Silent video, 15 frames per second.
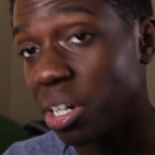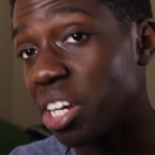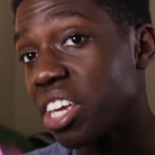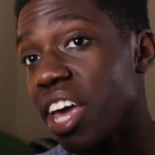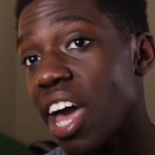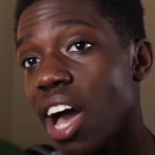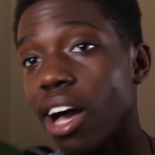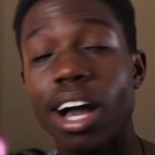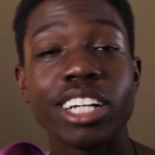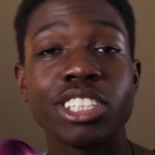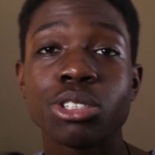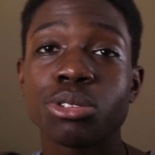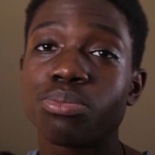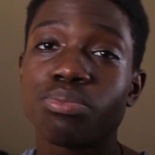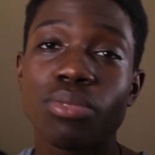yeah,
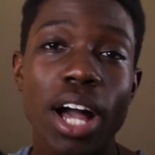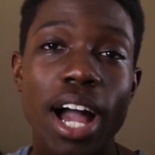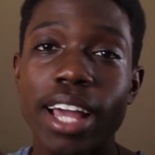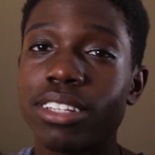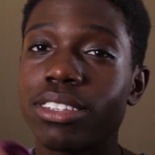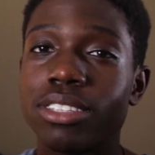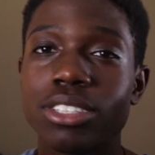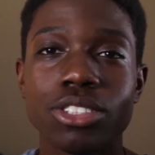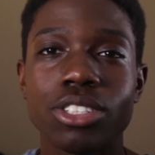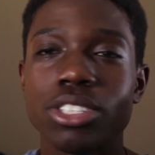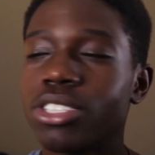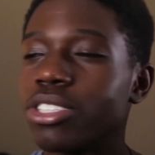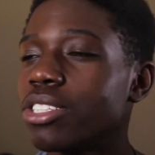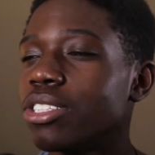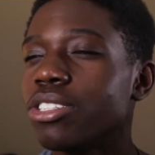
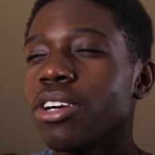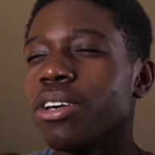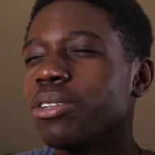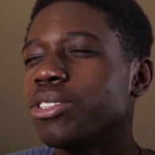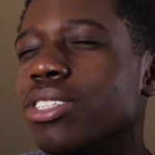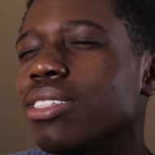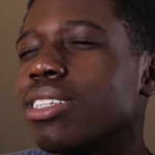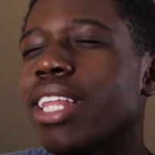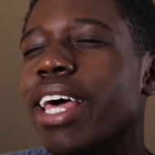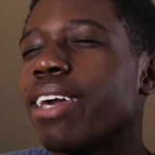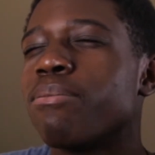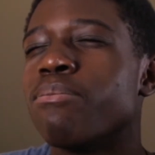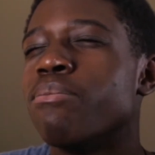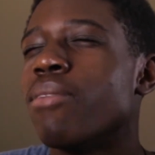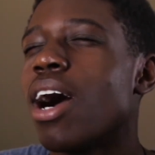this yo-yo just
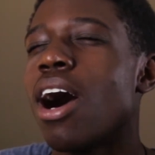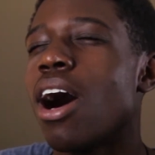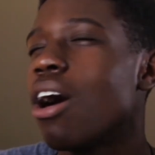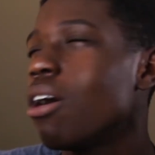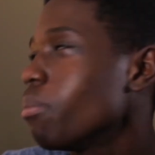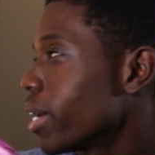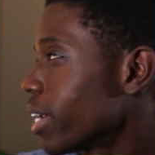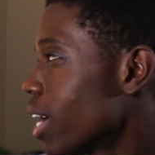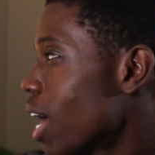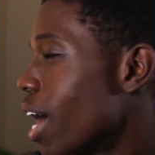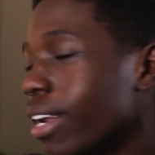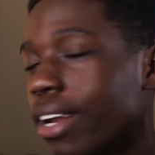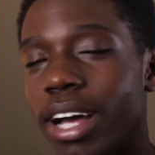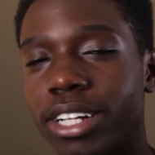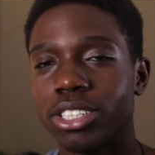like, oh my
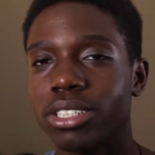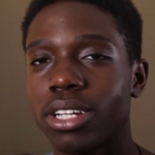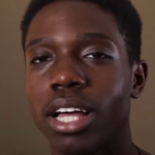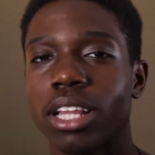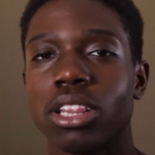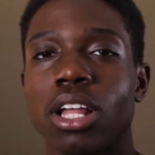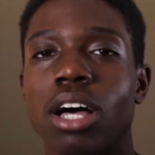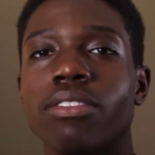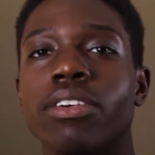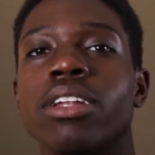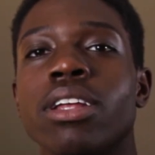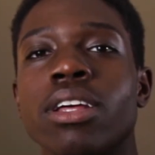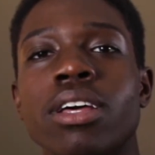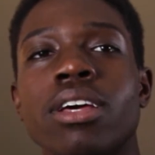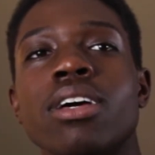god, I love
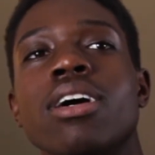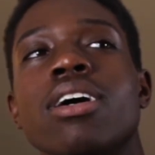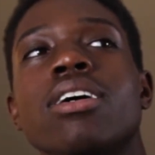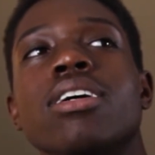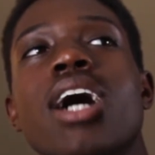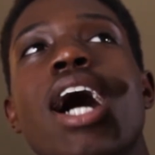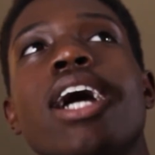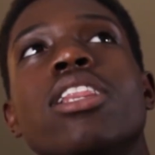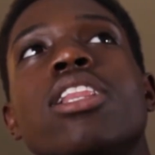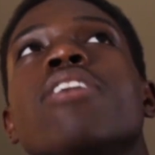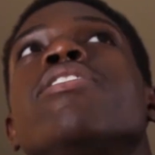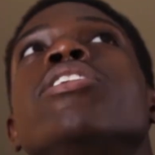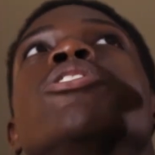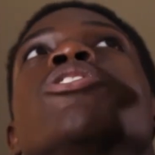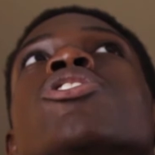it. I love it